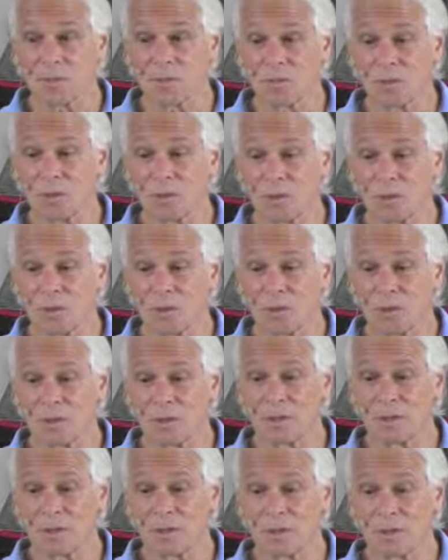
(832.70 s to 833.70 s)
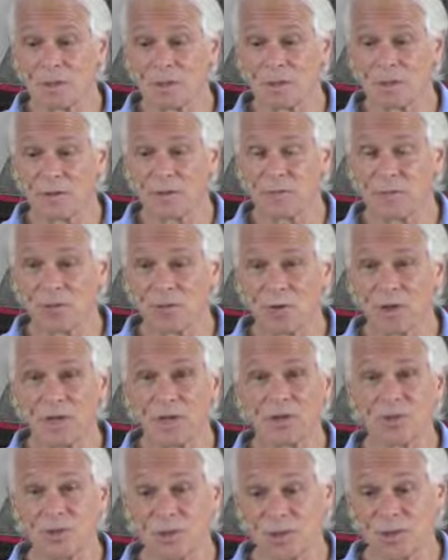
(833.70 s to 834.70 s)
The world of
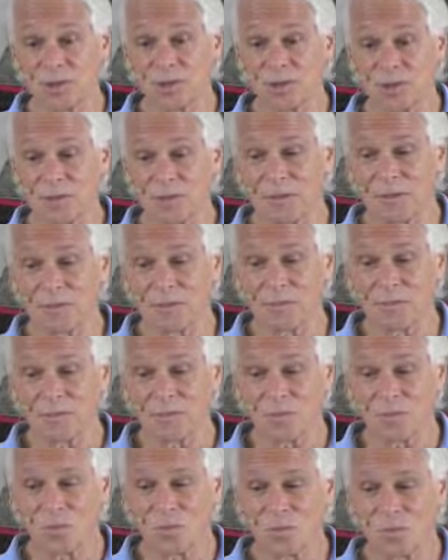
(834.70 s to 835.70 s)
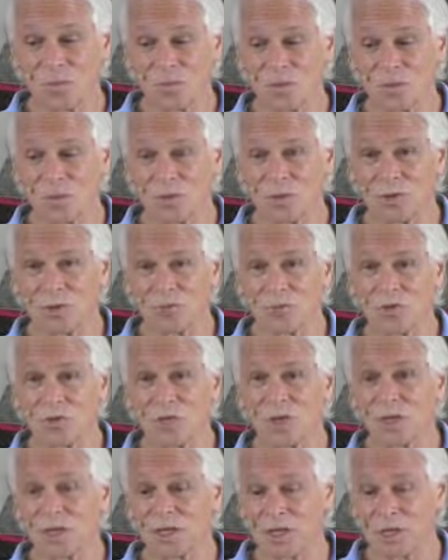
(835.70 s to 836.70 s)
transiency, the world of
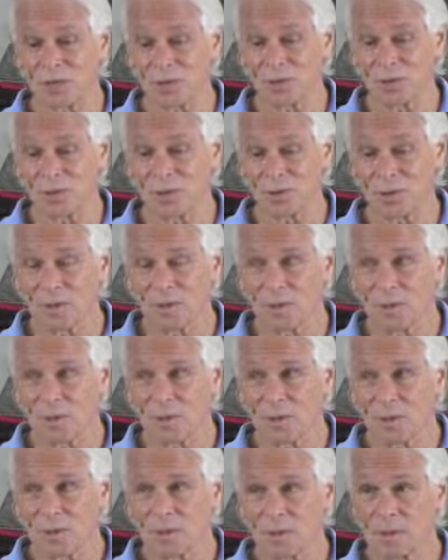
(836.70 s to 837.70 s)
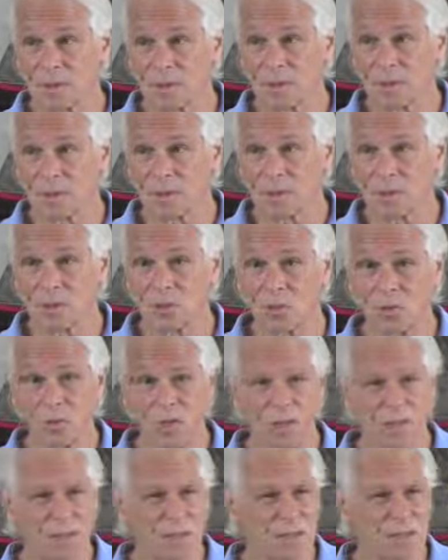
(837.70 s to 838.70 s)
change, in a
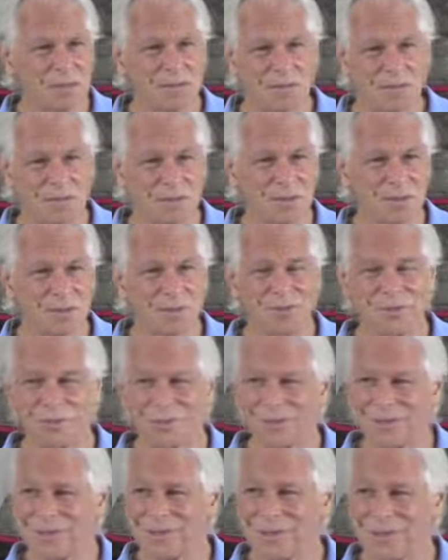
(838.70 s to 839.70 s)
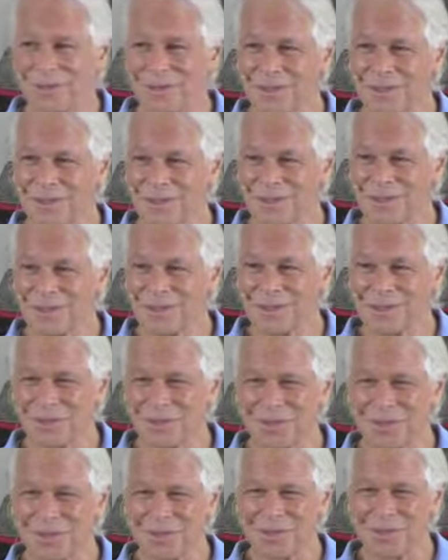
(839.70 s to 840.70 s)
way that only
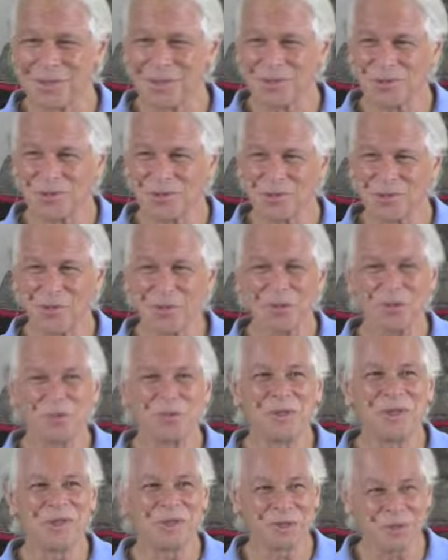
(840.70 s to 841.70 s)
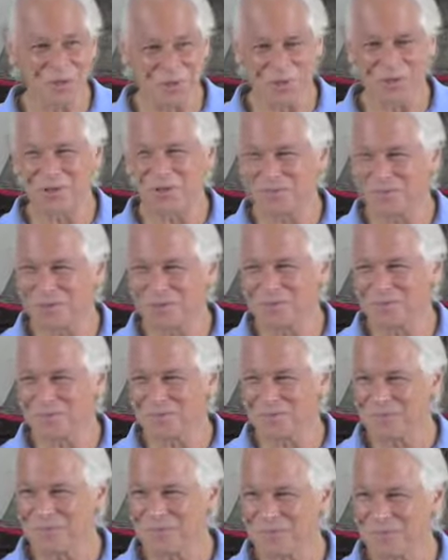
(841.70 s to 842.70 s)
creates well-being within me.
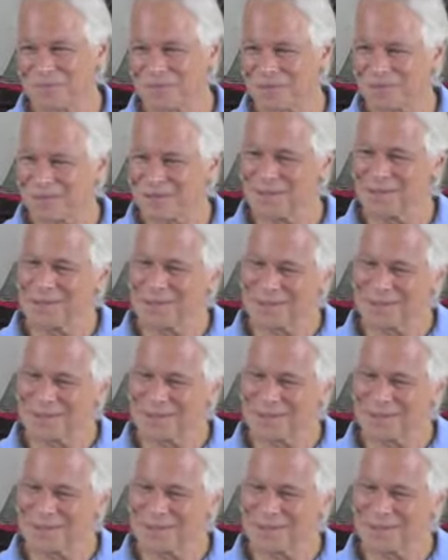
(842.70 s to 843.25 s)
Right?